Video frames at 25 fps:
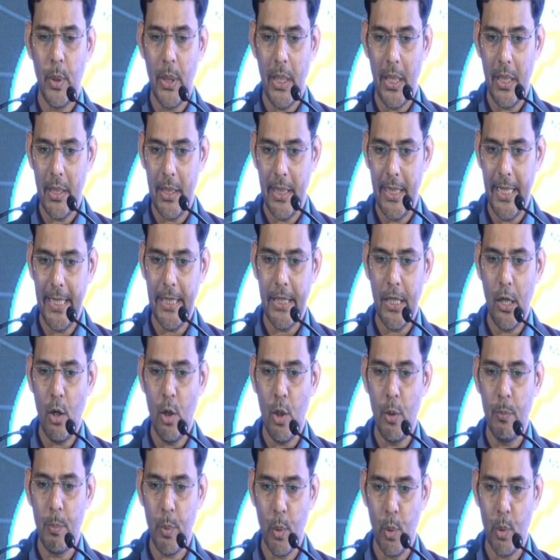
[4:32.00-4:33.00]
Data
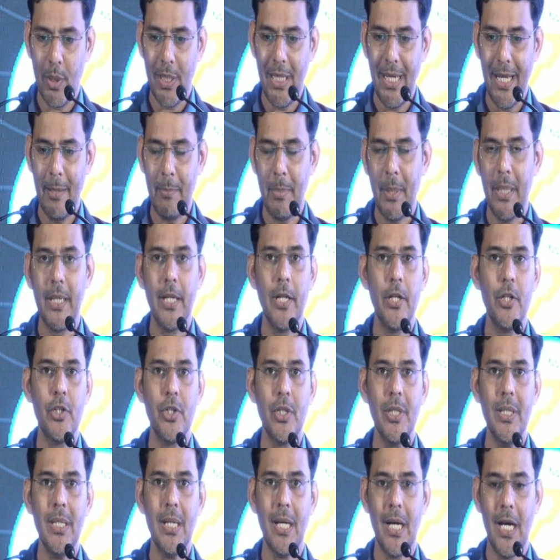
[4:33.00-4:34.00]
on portal
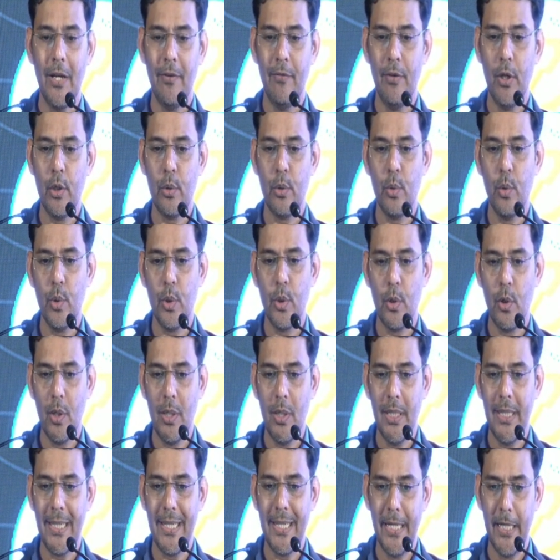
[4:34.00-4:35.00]
hypertension, I will quote
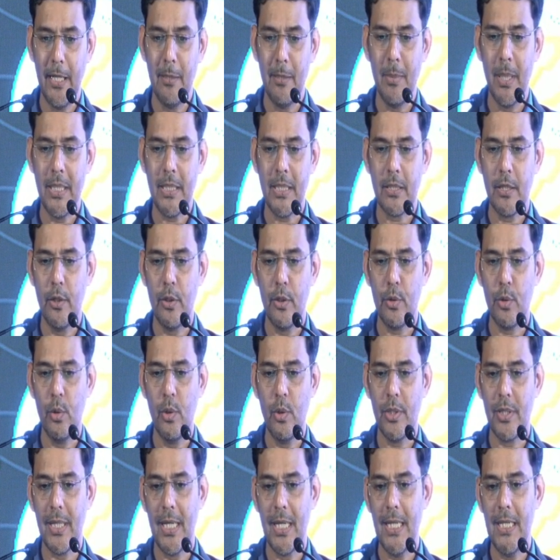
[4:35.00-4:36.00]
only randomized control
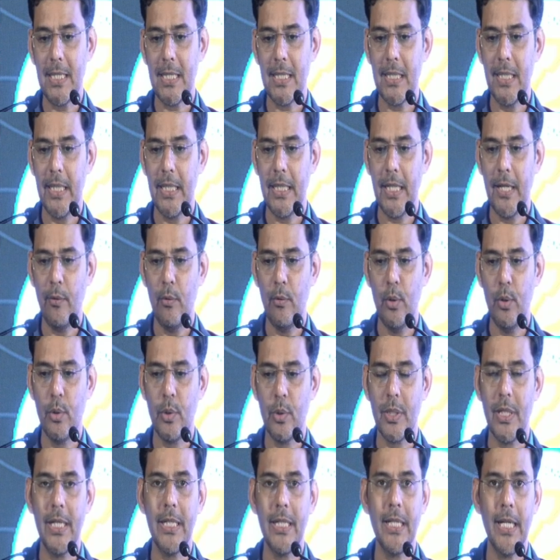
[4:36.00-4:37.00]
trials that have
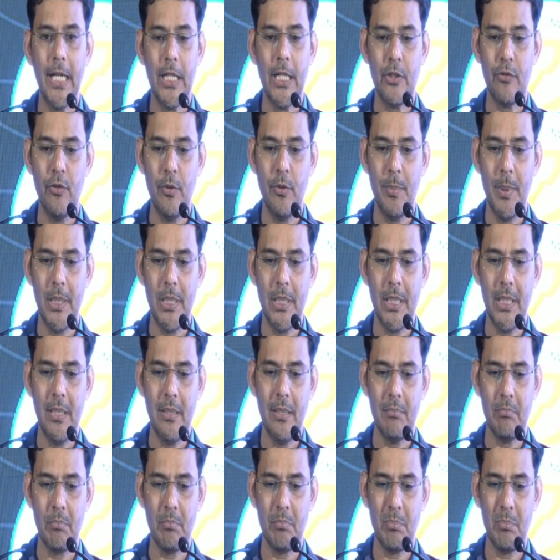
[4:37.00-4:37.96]
looked at HVPG,